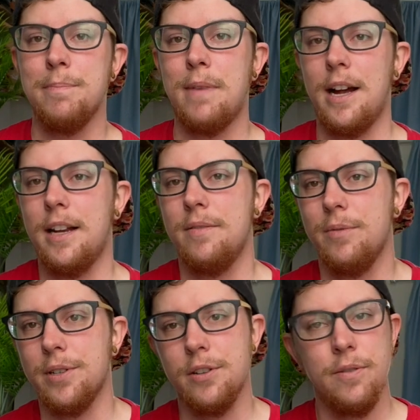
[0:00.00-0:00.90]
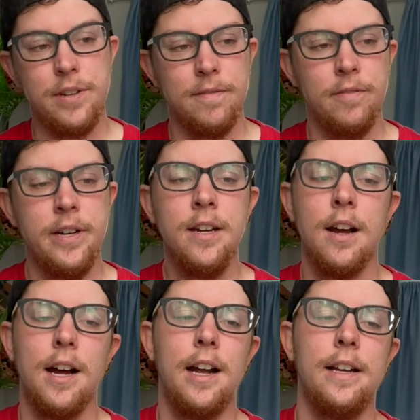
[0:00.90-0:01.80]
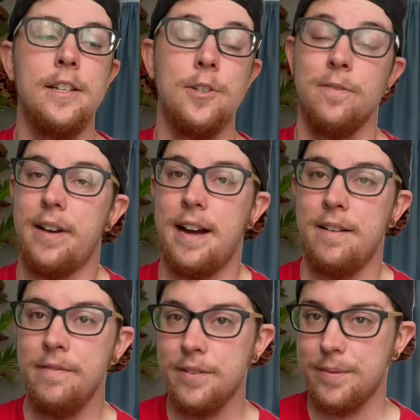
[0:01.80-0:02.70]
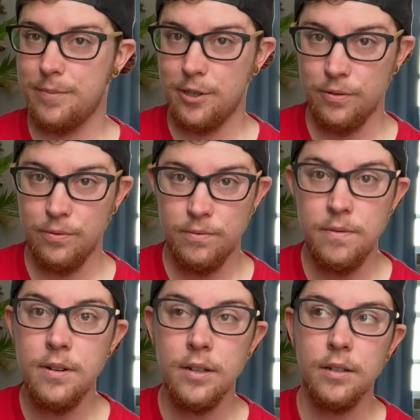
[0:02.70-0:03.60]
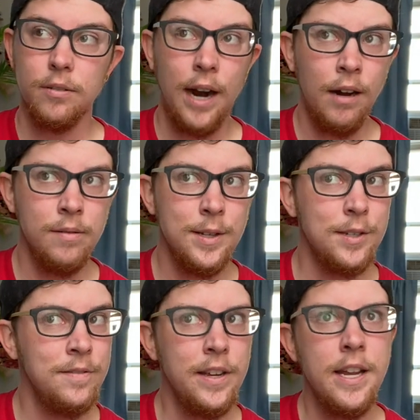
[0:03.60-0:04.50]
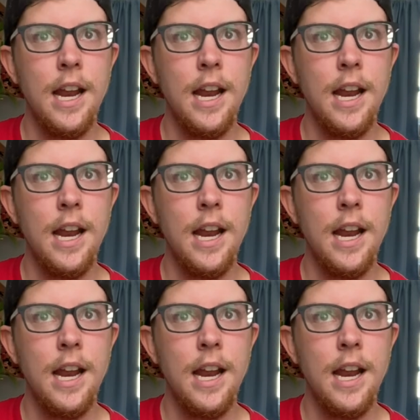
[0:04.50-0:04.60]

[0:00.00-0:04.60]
Mine was no different. I survived 2 rounds of it.